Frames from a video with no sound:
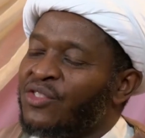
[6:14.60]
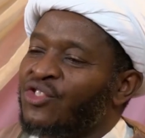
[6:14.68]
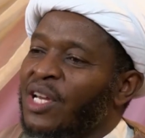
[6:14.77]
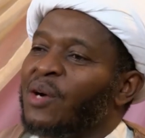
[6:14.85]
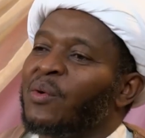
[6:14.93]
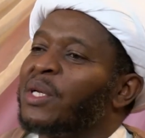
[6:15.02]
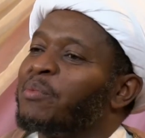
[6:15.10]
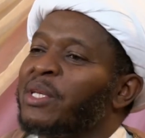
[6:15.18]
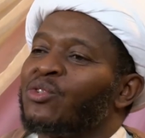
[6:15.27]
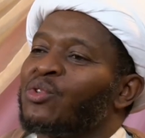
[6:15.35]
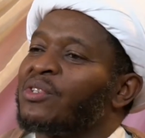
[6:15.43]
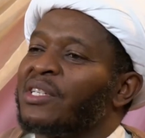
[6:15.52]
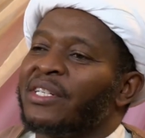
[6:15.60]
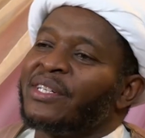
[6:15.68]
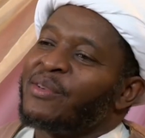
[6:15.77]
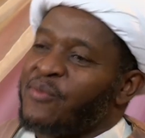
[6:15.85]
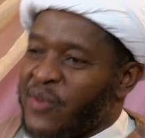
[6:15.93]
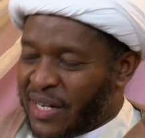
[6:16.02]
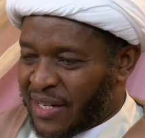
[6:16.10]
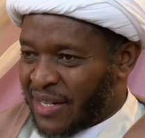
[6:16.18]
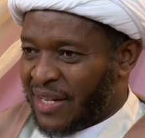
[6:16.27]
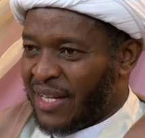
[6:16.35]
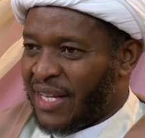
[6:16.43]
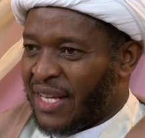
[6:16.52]
shower will be totally different.
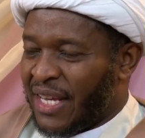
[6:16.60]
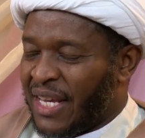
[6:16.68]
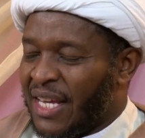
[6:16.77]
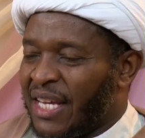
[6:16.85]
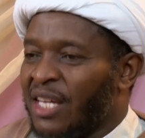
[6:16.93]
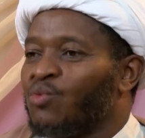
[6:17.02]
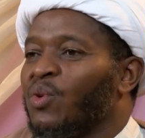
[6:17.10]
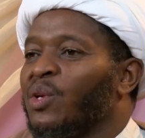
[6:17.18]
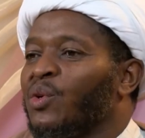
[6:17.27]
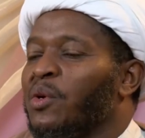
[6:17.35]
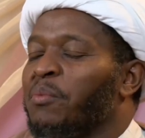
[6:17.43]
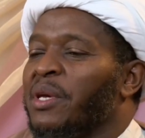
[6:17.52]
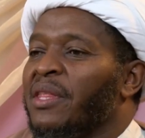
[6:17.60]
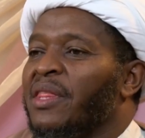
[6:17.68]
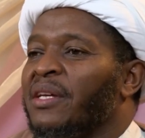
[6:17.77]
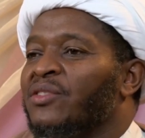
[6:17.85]
It will not be